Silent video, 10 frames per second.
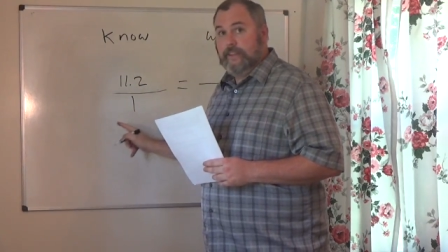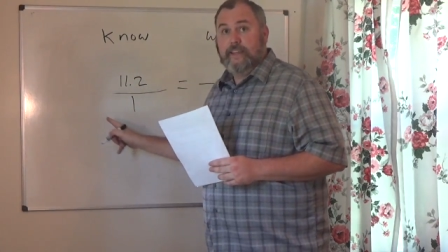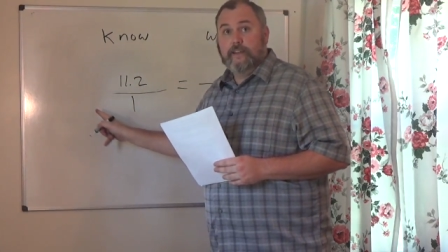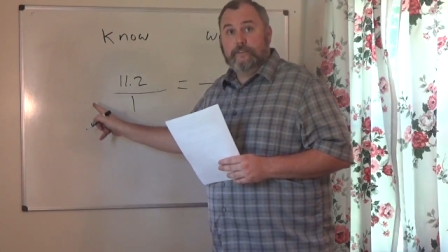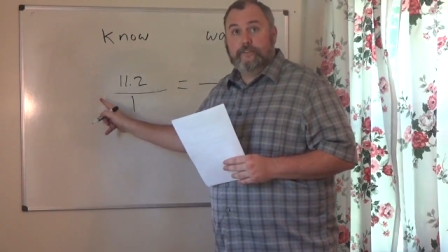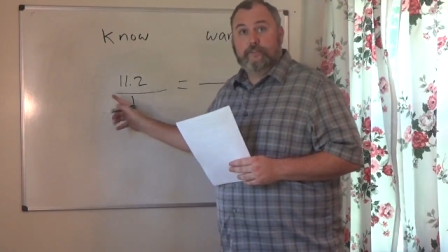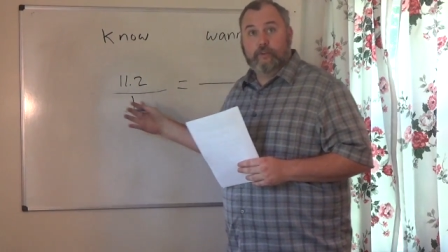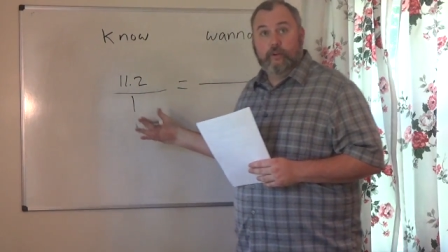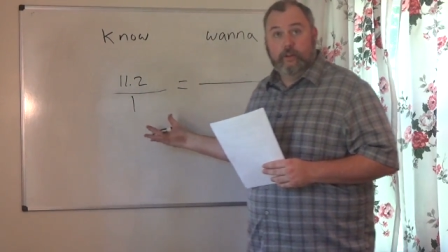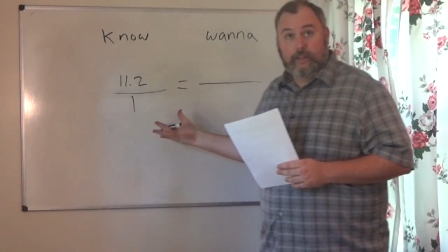this,
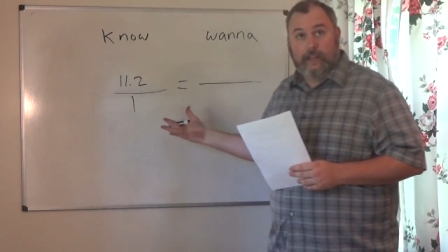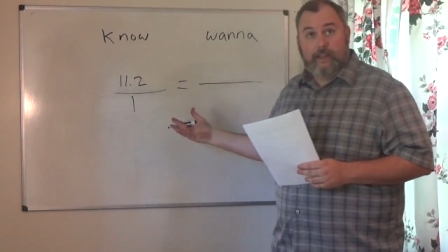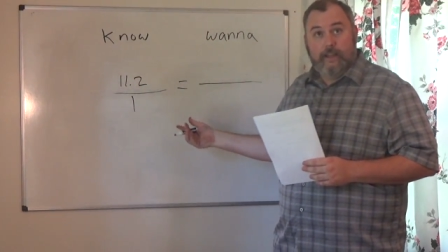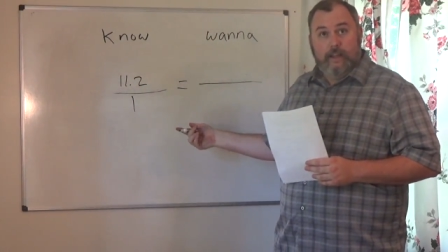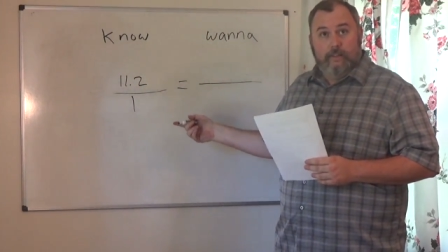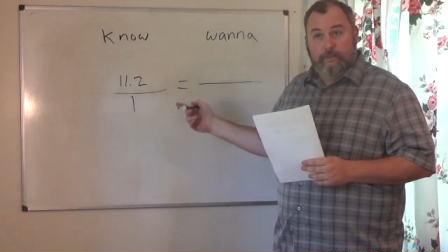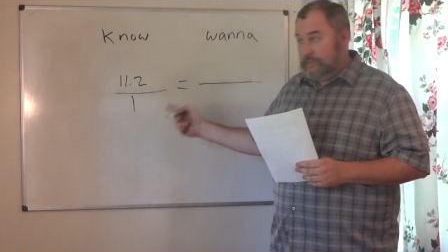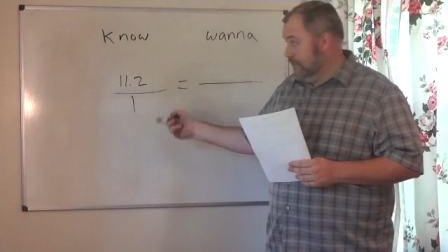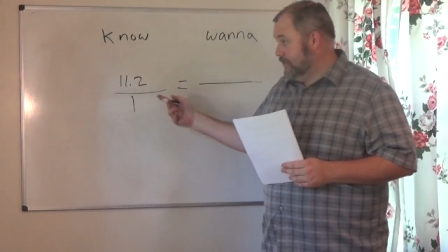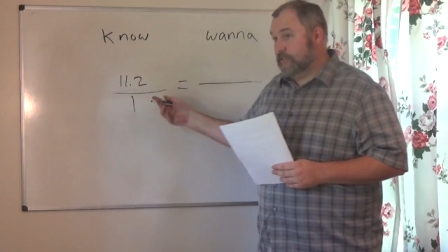okay?
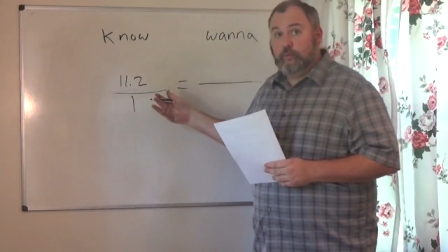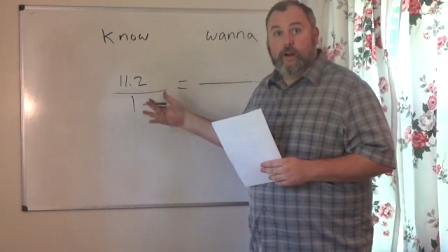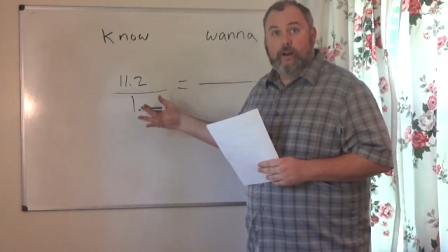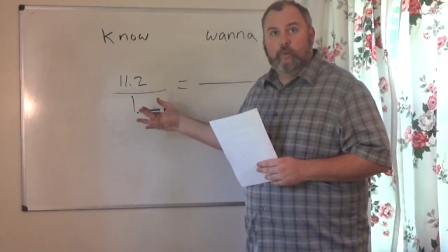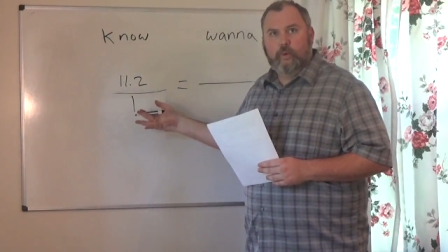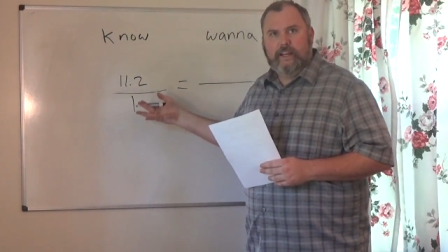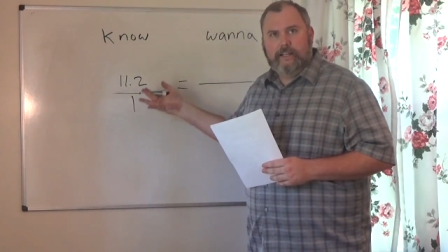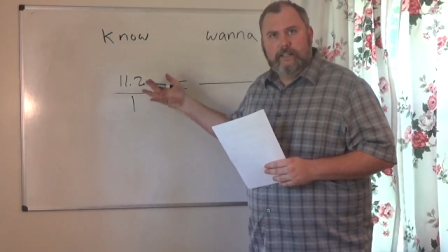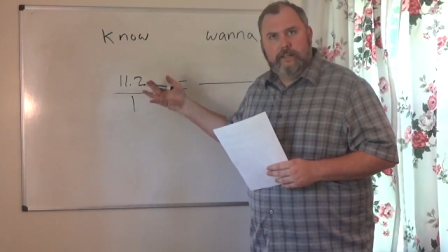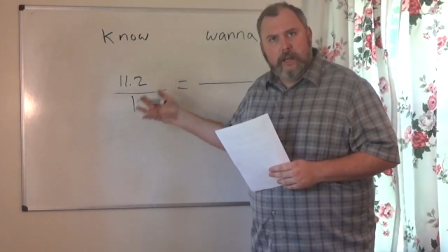This is what
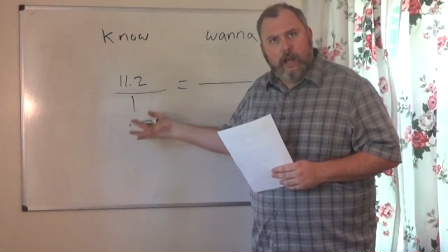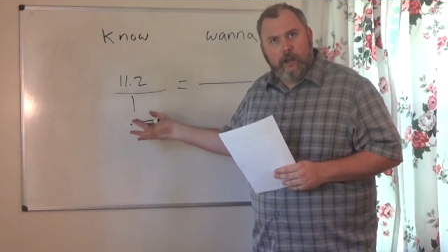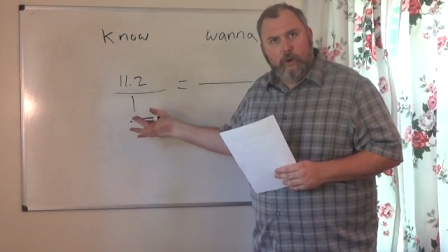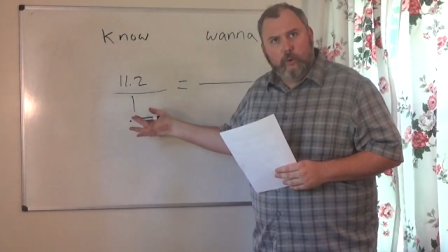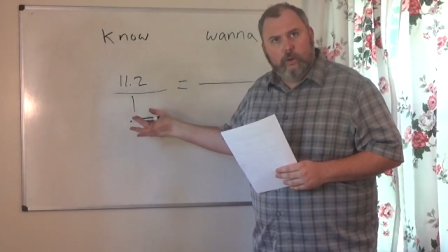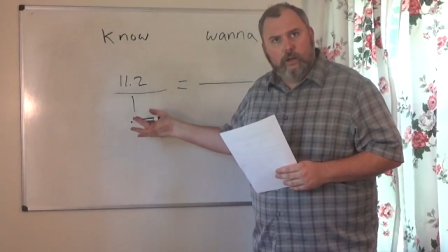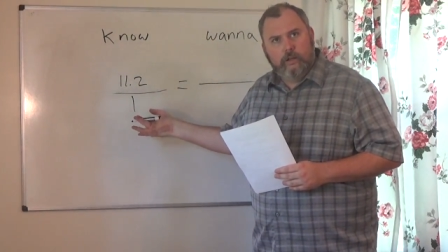we know.